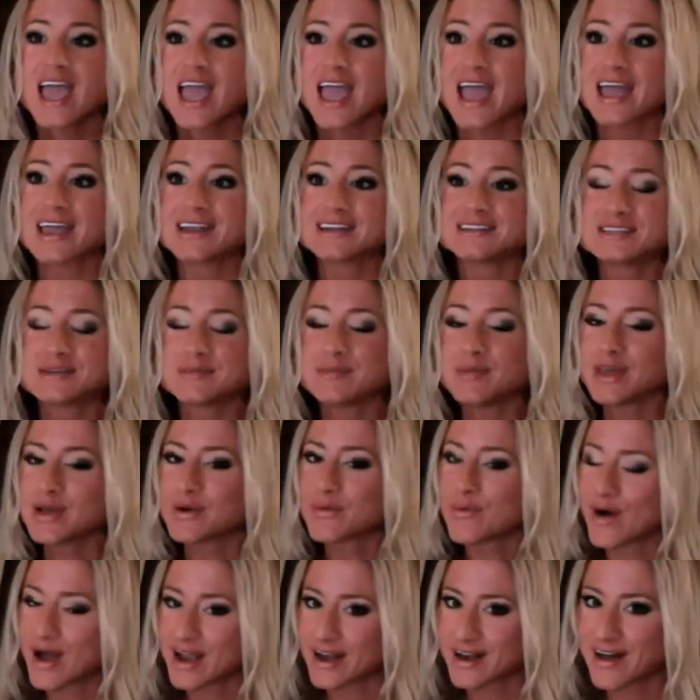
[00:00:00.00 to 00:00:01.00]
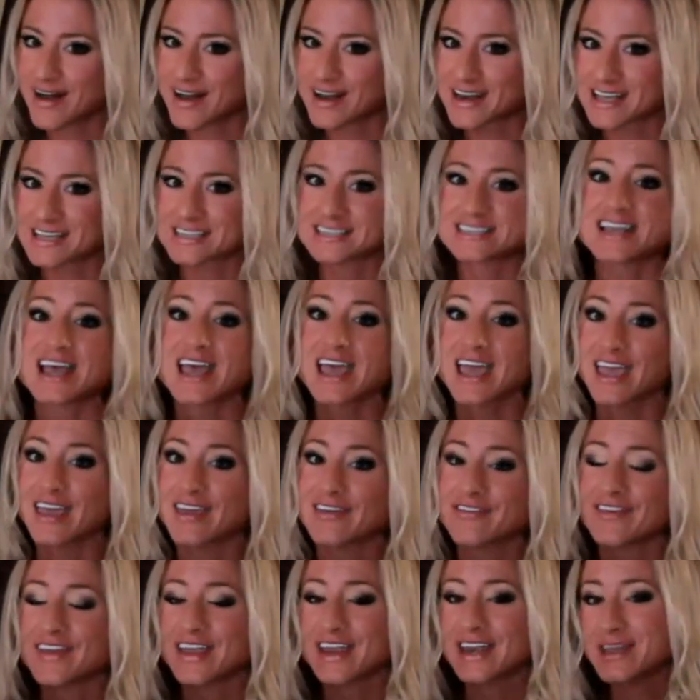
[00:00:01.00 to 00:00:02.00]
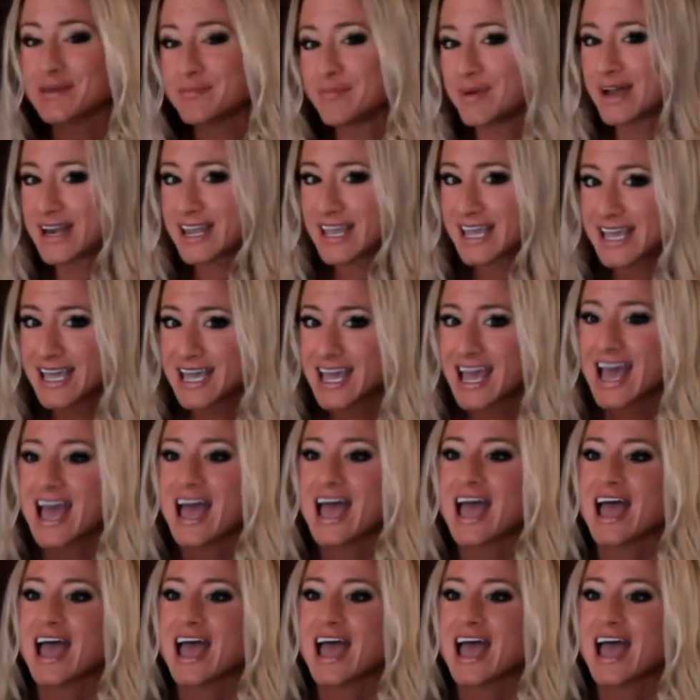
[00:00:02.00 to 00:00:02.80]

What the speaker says: And to be quite honest, if anybody